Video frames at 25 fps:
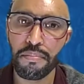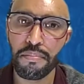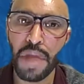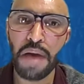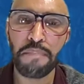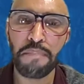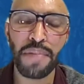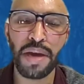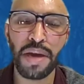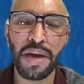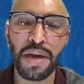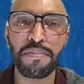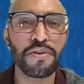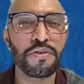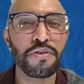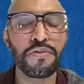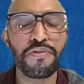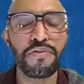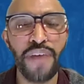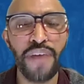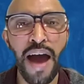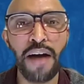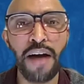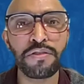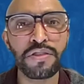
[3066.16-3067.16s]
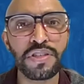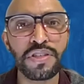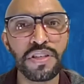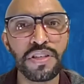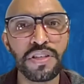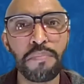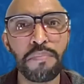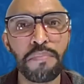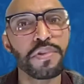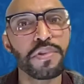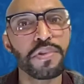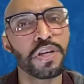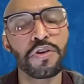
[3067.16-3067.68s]
Maybe you found
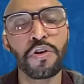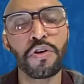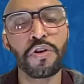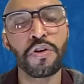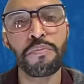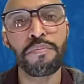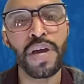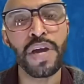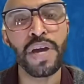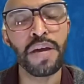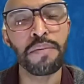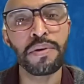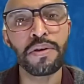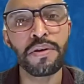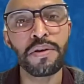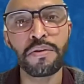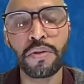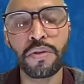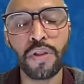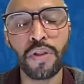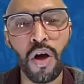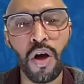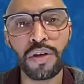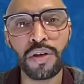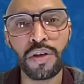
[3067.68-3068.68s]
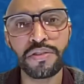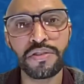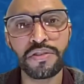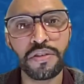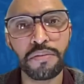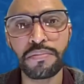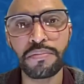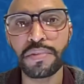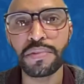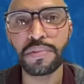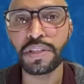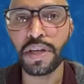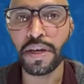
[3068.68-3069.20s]
something, or maybe you lost
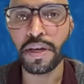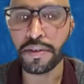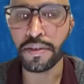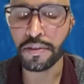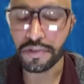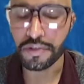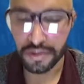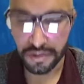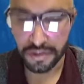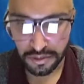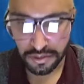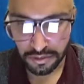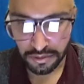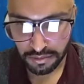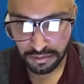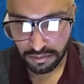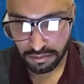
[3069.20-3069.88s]
something else.